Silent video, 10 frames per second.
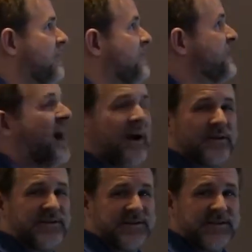The
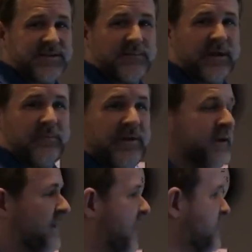entire system can be
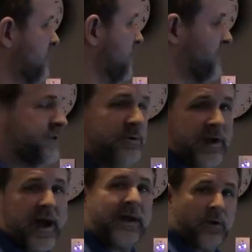connected with 2
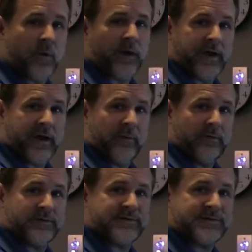category
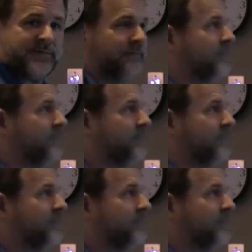cables.